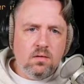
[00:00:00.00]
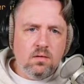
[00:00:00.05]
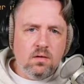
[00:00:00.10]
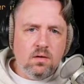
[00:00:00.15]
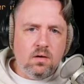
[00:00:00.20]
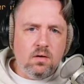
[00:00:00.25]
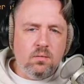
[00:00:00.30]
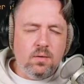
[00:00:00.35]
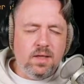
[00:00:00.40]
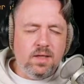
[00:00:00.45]

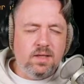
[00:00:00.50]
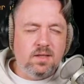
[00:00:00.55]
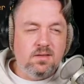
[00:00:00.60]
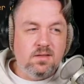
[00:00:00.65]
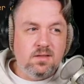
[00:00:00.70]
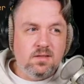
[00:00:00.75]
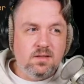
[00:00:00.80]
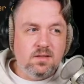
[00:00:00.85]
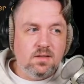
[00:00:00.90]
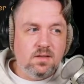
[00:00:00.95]
Oh
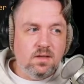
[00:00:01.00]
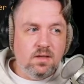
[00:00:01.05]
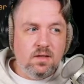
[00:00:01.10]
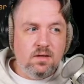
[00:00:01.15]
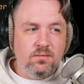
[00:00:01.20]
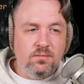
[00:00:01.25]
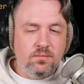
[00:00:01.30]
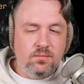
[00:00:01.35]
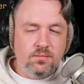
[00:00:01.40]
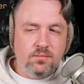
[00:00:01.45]
wait,
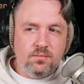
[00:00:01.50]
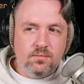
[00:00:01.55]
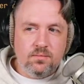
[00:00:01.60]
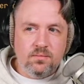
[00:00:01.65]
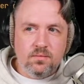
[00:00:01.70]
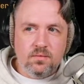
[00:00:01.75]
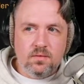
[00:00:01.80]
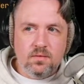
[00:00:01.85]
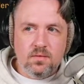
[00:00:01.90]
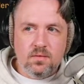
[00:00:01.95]
if
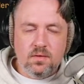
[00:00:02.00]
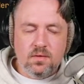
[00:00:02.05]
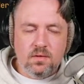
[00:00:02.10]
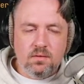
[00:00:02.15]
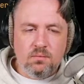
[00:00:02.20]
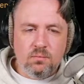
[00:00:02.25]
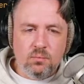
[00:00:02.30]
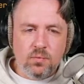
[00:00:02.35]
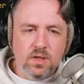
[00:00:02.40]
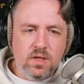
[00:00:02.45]

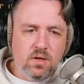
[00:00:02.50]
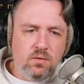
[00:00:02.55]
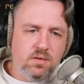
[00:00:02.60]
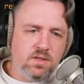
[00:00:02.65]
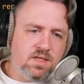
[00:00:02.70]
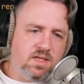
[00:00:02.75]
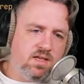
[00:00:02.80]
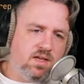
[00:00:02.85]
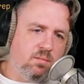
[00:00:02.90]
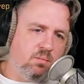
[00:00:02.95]
we know it's
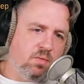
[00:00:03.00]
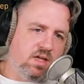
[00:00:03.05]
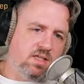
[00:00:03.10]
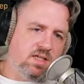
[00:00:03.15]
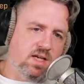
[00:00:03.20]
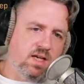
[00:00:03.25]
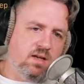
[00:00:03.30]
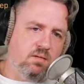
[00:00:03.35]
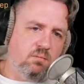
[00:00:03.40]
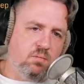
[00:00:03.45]
a 10 by
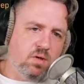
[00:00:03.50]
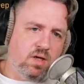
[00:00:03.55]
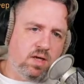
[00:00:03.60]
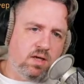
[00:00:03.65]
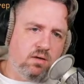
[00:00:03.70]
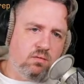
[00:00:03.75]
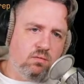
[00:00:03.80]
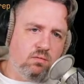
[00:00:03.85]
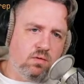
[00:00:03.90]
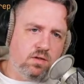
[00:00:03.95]
10, but I
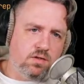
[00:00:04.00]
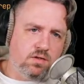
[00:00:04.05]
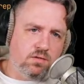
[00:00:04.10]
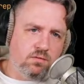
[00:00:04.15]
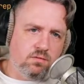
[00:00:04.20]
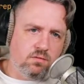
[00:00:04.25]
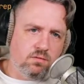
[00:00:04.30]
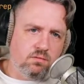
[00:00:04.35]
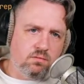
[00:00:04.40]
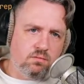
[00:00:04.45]
don't want
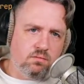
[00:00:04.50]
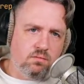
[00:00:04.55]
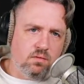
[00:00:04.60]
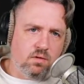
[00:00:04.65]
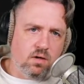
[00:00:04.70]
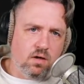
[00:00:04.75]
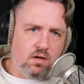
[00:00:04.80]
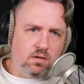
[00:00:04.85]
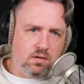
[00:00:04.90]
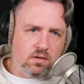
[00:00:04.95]
to
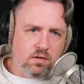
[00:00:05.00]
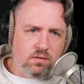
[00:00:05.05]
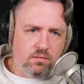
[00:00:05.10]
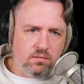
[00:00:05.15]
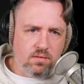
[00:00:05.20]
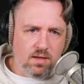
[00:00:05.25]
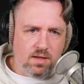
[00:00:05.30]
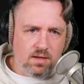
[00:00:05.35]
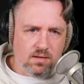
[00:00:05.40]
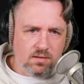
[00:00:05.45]
hard code
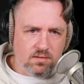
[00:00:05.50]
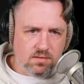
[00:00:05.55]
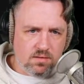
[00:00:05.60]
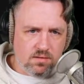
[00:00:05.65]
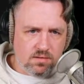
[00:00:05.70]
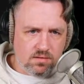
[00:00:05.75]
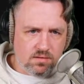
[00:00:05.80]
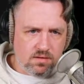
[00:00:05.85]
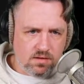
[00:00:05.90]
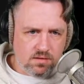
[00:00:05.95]
that into
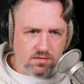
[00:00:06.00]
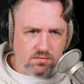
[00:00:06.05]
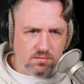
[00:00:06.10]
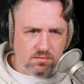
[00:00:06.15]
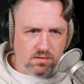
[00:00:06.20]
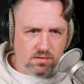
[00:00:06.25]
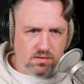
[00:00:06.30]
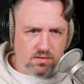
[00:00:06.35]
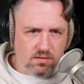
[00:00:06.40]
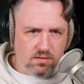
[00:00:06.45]
this.
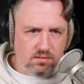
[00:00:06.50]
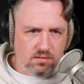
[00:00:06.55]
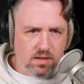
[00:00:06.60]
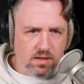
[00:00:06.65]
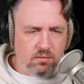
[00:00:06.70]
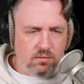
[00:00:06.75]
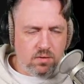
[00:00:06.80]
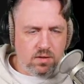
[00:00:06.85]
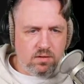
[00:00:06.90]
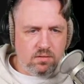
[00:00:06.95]
I
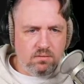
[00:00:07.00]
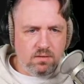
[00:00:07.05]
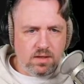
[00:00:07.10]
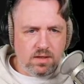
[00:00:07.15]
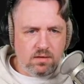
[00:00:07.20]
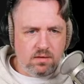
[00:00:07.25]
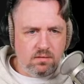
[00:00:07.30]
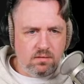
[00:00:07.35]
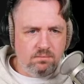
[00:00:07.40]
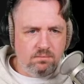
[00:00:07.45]
don't want to
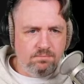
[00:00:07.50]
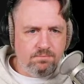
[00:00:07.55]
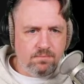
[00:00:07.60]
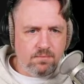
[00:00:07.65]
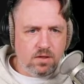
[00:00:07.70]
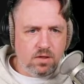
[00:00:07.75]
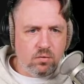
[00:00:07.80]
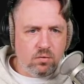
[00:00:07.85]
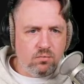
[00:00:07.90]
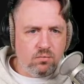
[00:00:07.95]
like
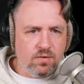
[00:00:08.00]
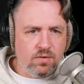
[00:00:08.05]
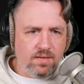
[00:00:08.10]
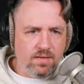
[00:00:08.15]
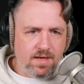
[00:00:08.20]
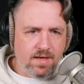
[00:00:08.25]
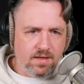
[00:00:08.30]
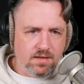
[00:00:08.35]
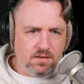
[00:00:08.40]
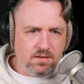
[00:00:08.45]
codify
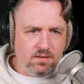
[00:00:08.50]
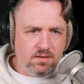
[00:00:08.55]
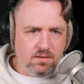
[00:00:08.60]
that.